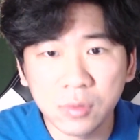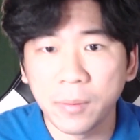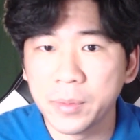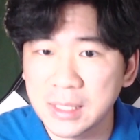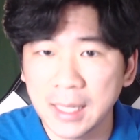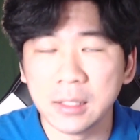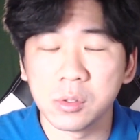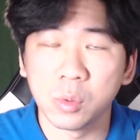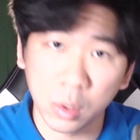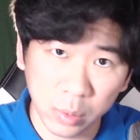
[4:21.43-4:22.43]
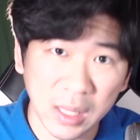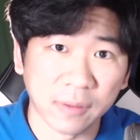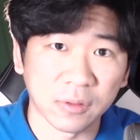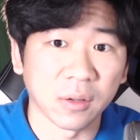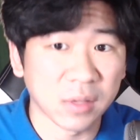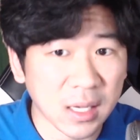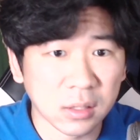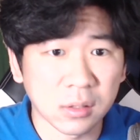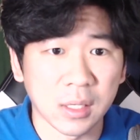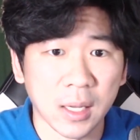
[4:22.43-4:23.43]
from this ideal where we left off
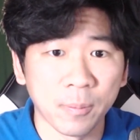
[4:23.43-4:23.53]
yesterday.